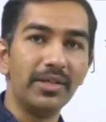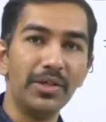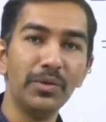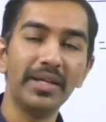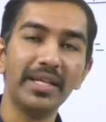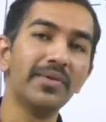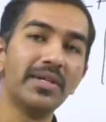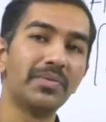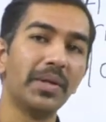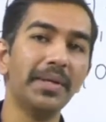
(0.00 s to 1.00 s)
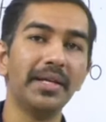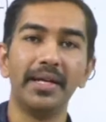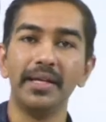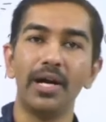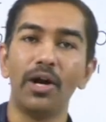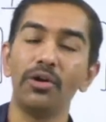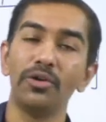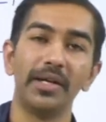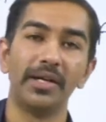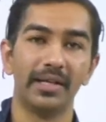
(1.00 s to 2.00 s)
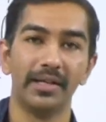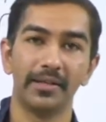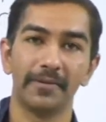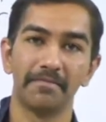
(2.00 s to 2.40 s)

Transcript: your inverse will be ready automatically.